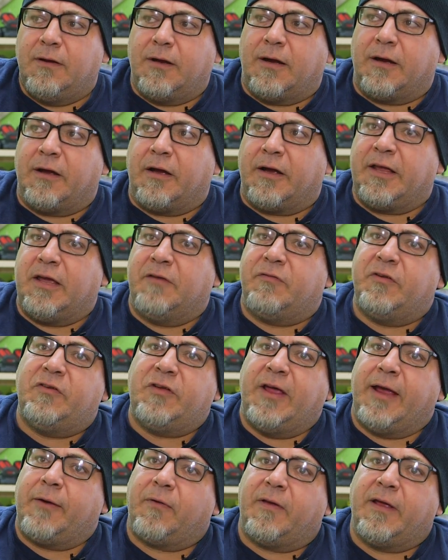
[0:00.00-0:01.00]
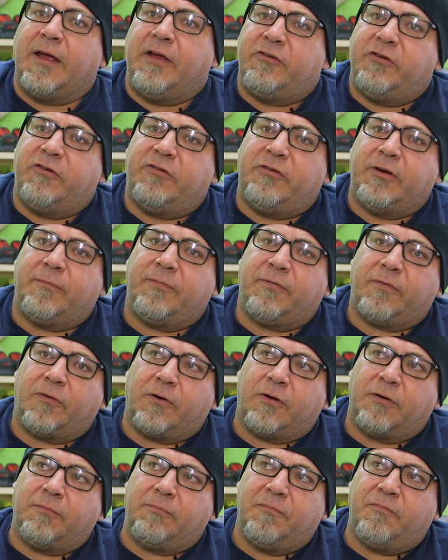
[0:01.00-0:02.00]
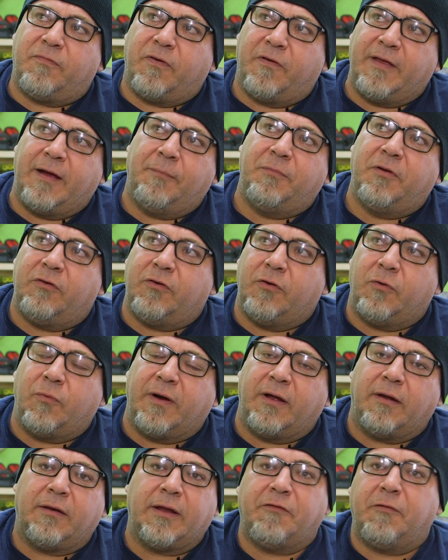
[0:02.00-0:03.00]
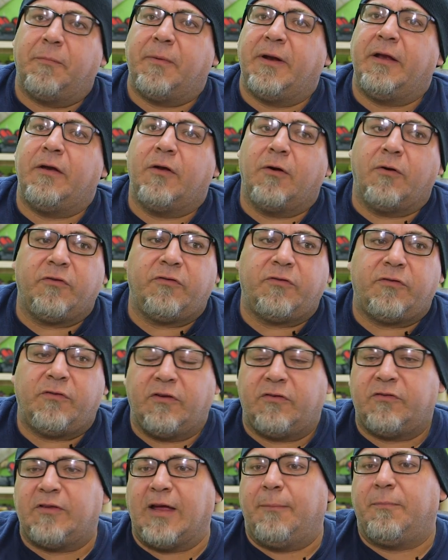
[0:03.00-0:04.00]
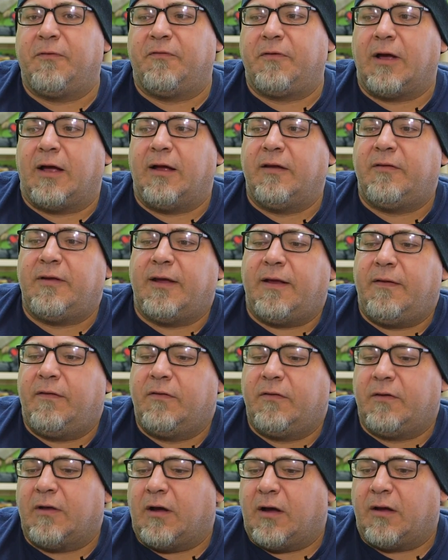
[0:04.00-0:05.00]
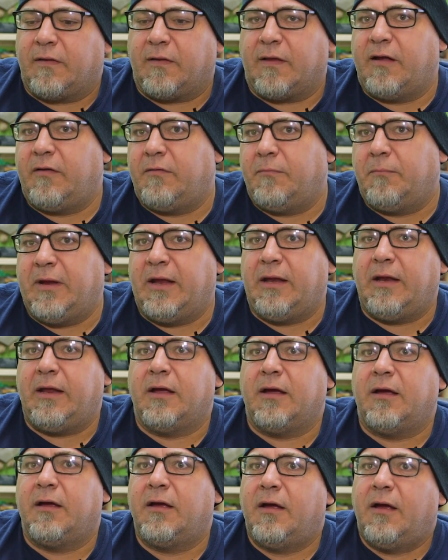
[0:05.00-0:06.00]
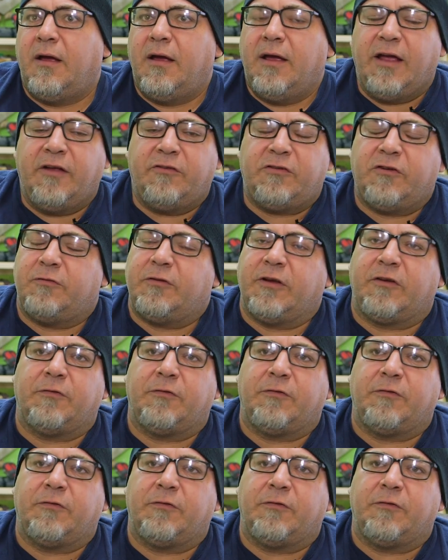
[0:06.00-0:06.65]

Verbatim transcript: a give and take relationship for, for them to do well. Everybody knows this type of content, the online media is just